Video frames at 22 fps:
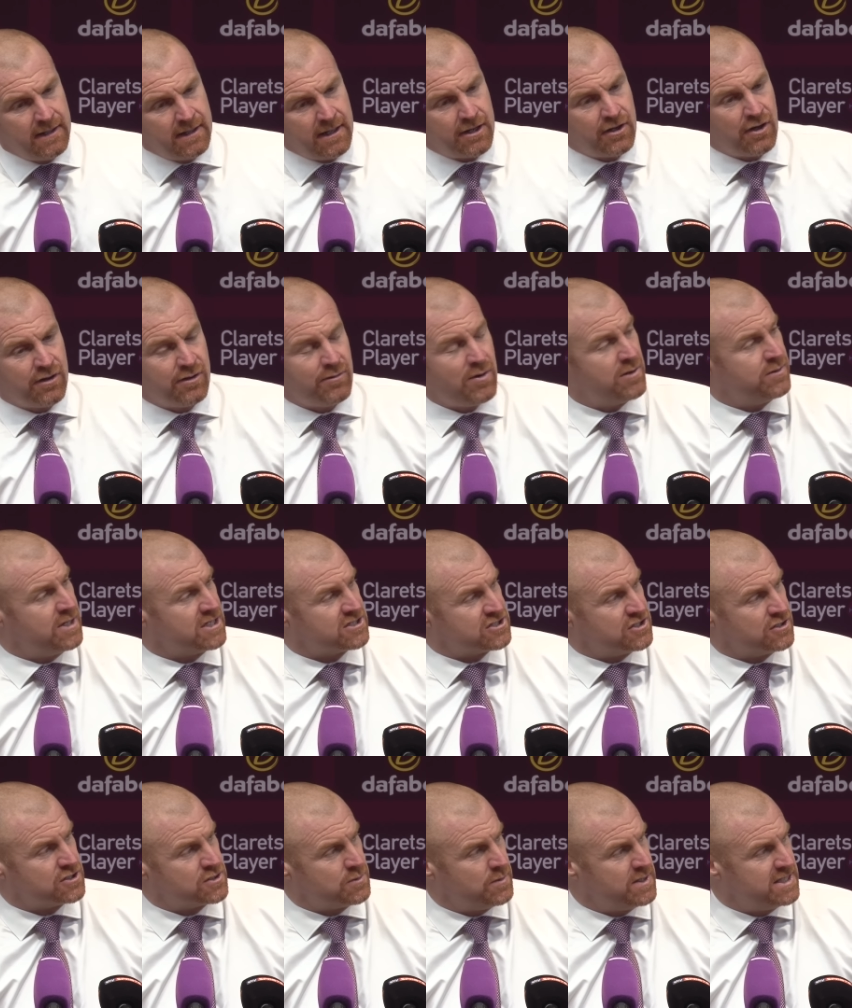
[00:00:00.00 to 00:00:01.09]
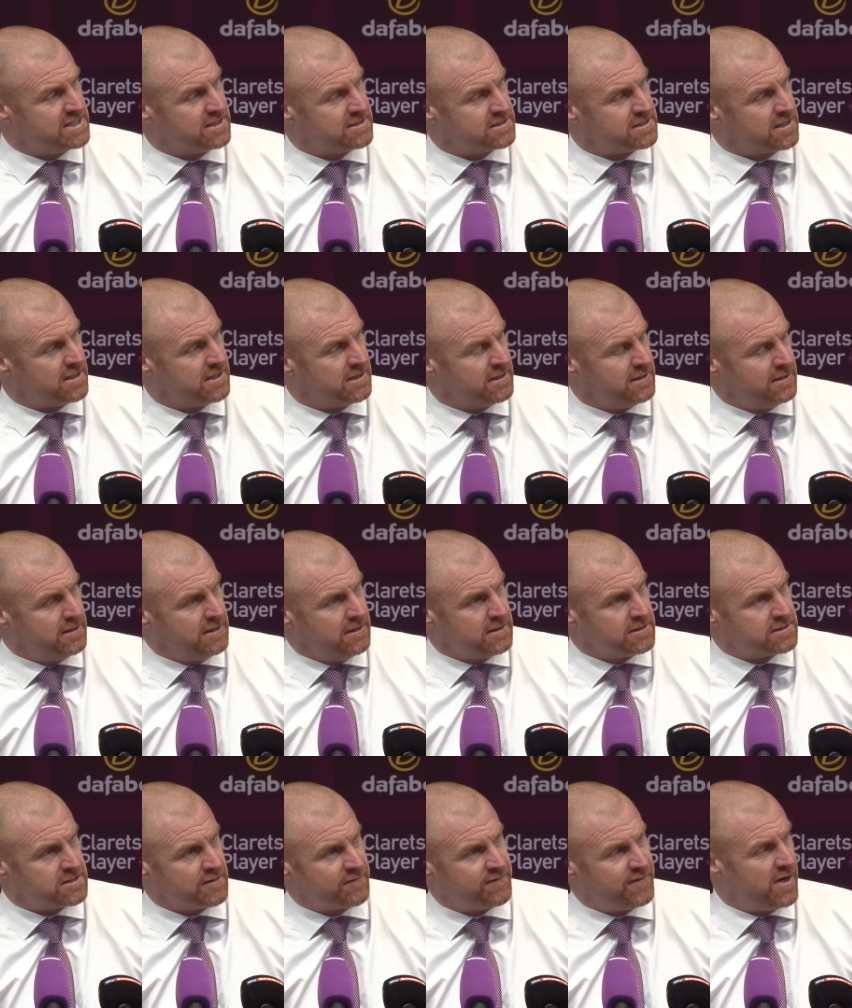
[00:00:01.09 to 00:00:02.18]
And on the road, that's not so easy to,
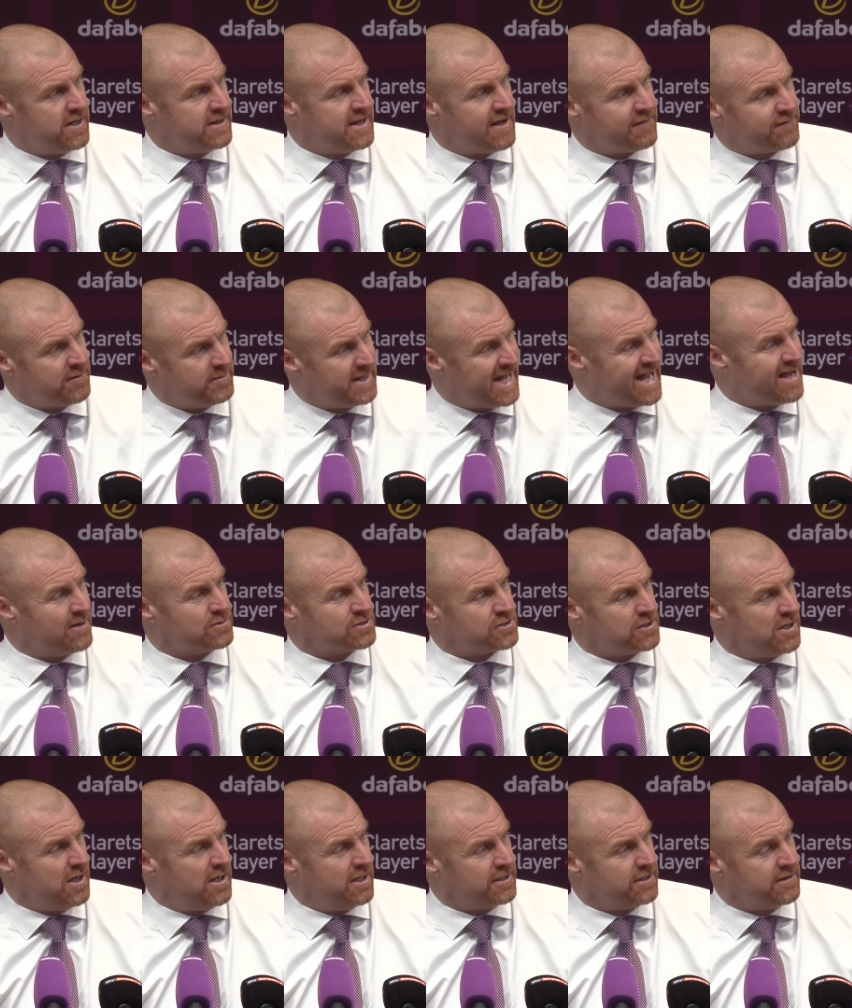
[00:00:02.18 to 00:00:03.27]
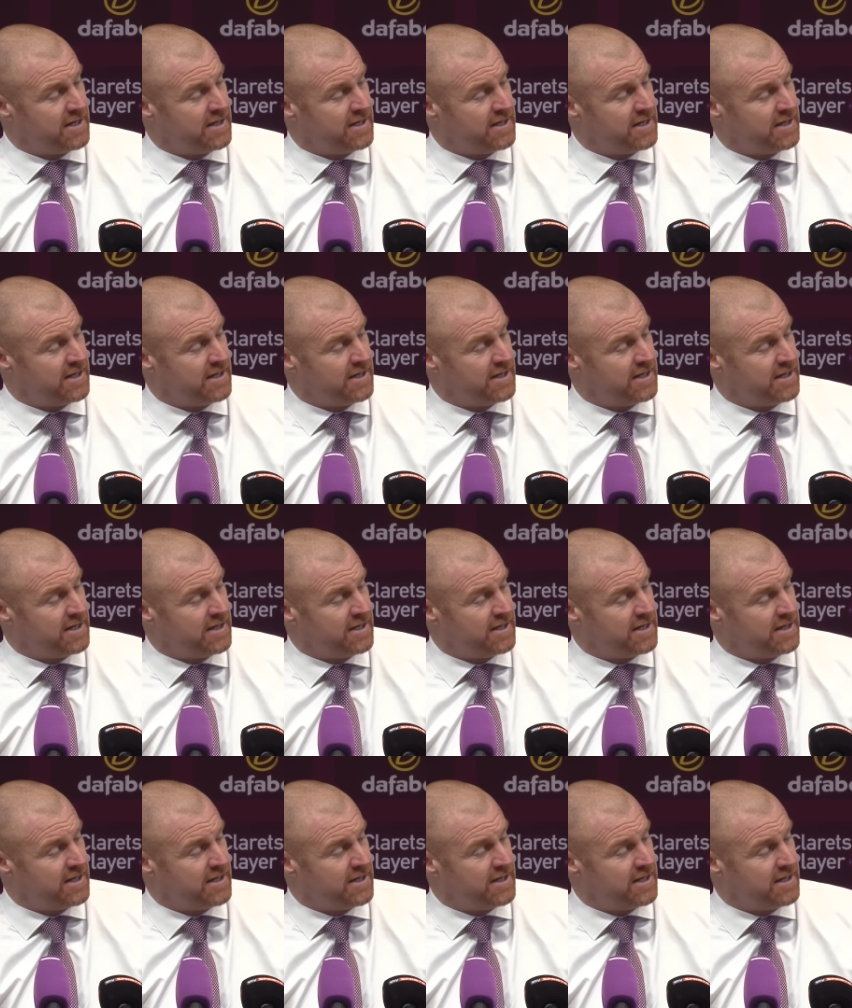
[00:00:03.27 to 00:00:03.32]
to find that from the outside.